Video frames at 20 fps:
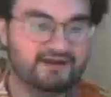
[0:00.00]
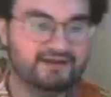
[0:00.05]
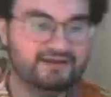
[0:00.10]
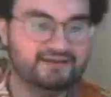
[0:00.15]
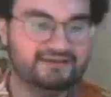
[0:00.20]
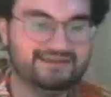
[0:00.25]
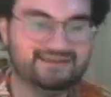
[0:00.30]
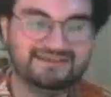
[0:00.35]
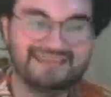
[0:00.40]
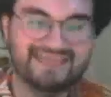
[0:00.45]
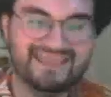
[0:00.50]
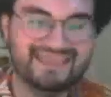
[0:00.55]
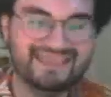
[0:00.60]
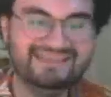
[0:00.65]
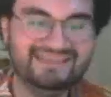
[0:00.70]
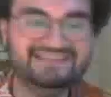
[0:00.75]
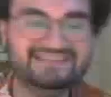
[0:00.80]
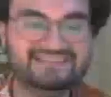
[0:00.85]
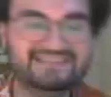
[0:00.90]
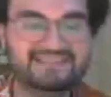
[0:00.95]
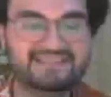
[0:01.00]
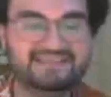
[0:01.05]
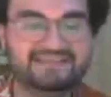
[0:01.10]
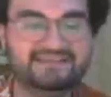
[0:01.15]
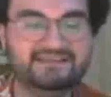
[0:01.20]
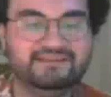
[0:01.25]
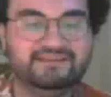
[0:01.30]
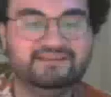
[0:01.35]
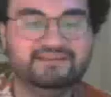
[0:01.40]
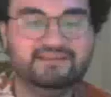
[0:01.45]
in
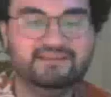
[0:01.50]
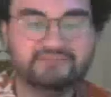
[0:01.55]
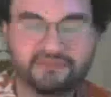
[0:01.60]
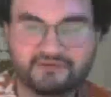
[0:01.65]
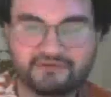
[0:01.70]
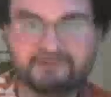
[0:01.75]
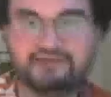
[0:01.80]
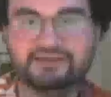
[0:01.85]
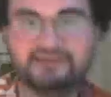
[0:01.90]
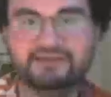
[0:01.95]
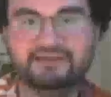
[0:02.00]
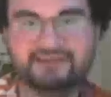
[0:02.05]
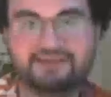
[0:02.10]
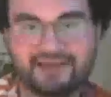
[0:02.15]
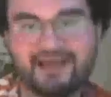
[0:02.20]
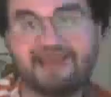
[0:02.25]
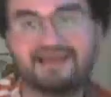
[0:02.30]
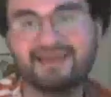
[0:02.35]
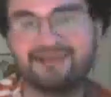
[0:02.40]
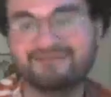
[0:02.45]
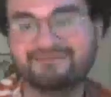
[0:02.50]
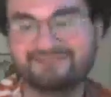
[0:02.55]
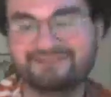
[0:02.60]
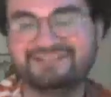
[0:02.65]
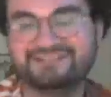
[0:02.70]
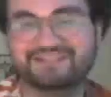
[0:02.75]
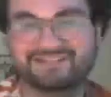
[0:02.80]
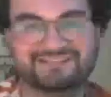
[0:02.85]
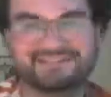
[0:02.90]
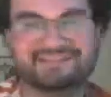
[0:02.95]
1839, which
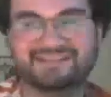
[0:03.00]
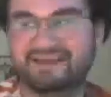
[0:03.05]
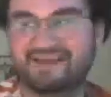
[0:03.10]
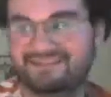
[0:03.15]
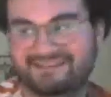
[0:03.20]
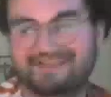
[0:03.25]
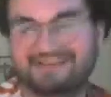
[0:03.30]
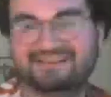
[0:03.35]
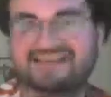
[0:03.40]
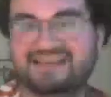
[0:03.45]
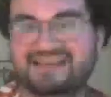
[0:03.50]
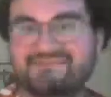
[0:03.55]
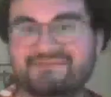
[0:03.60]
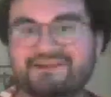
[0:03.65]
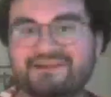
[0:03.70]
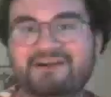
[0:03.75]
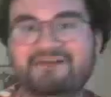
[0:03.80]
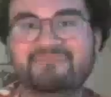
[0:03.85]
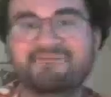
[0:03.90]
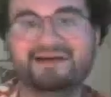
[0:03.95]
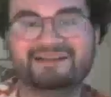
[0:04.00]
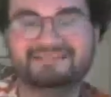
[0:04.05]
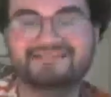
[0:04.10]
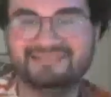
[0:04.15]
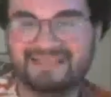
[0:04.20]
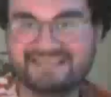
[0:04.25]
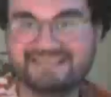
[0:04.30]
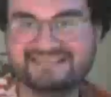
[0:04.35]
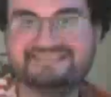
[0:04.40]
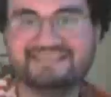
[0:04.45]
is a long time ago by
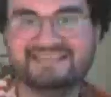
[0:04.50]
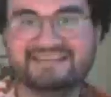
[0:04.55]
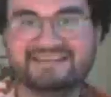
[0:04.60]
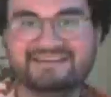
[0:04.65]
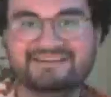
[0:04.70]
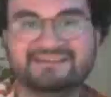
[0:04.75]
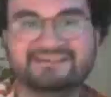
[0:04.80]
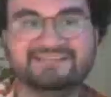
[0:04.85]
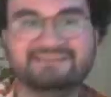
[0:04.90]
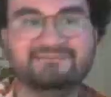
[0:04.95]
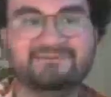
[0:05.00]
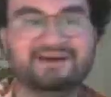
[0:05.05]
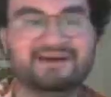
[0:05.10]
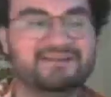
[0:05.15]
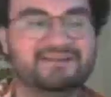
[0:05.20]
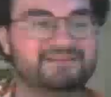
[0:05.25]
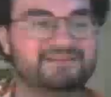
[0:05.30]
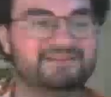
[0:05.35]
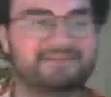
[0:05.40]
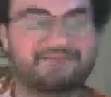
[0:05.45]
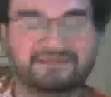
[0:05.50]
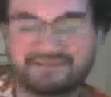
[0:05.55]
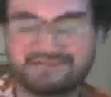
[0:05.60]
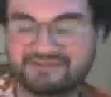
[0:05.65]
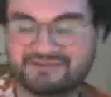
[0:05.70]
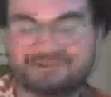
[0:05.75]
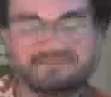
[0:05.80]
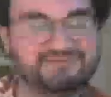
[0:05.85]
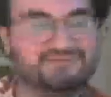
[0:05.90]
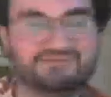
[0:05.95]
today's standards, but, in
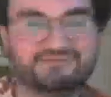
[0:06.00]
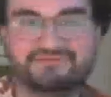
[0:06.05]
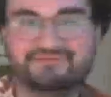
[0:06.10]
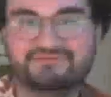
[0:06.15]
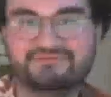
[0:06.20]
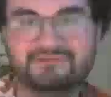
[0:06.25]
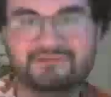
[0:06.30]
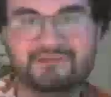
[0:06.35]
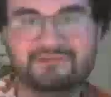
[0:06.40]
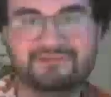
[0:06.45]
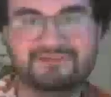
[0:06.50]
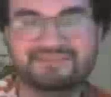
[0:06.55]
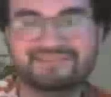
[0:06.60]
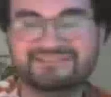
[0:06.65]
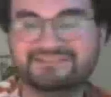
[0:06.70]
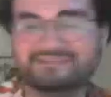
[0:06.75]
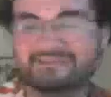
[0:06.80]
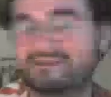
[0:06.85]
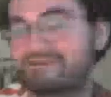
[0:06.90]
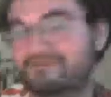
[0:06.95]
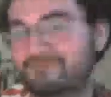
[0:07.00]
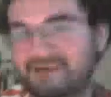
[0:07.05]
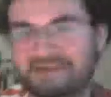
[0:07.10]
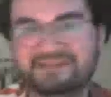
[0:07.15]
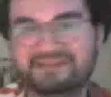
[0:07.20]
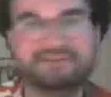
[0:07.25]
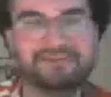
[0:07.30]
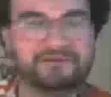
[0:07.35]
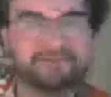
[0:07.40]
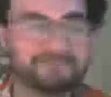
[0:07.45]
terms of global history, quite
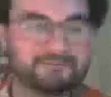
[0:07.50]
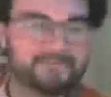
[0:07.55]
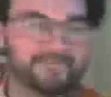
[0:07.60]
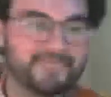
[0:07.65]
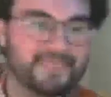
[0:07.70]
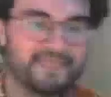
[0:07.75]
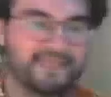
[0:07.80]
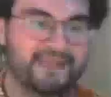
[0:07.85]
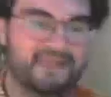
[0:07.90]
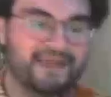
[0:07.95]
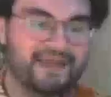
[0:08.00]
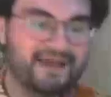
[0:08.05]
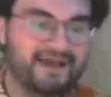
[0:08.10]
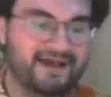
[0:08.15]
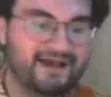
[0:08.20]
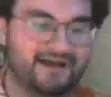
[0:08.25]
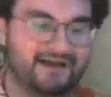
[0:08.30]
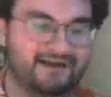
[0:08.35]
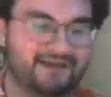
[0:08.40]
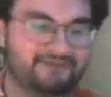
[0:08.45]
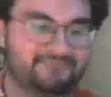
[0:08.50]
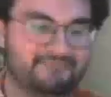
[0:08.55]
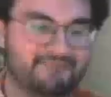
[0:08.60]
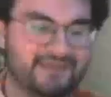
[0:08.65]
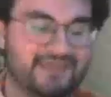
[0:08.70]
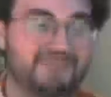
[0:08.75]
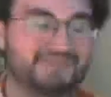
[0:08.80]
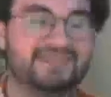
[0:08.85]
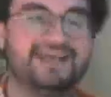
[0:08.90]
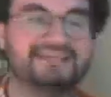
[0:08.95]
new.
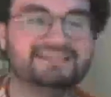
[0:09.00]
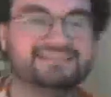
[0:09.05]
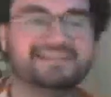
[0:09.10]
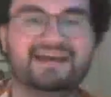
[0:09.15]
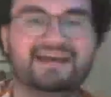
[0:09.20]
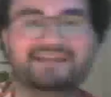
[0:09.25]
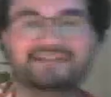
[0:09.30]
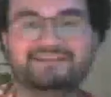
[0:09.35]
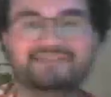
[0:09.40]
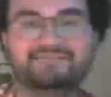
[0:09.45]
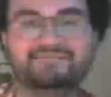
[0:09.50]
And that's kind of,